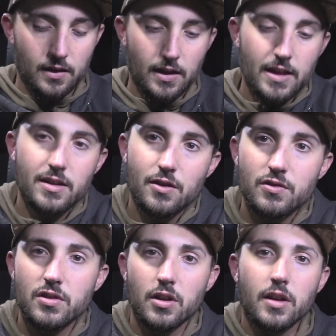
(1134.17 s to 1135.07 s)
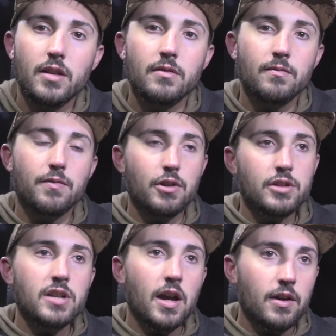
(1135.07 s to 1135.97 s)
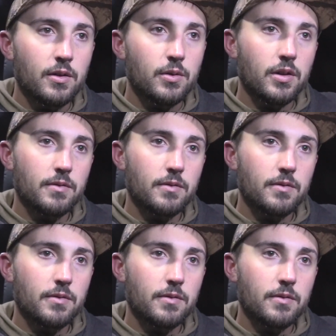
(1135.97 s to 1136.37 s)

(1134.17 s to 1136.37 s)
That deer's looking for a doe